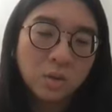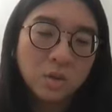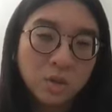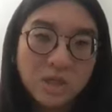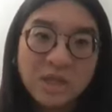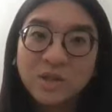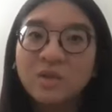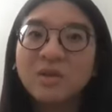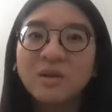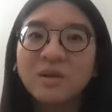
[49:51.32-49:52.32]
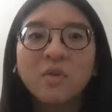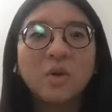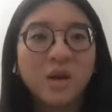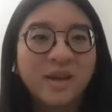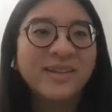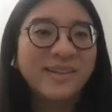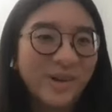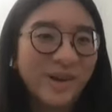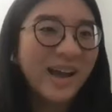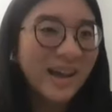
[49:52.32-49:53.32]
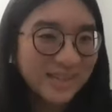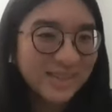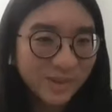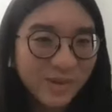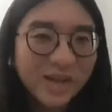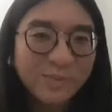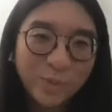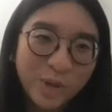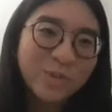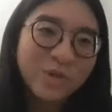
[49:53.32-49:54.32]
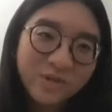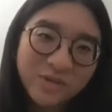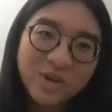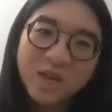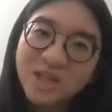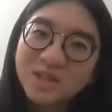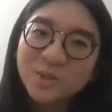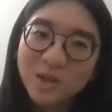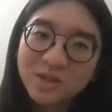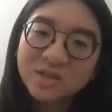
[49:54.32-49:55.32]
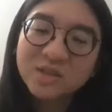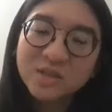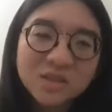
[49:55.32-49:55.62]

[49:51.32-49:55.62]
You just need to look for it or ask the right people for it as well.